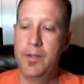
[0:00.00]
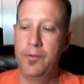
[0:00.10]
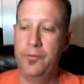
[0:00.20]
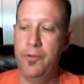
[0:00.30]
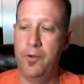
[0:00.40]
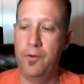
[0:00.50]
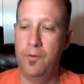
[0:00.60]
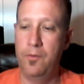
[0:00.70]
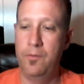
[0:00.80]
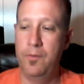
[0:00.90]

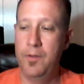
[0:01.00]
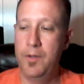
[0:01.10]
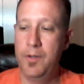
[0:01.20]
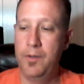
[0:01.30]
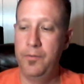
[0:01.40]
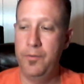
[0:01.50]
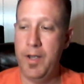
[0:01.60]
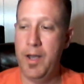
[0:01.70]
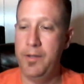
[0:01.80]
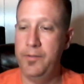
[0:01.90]
So yeah,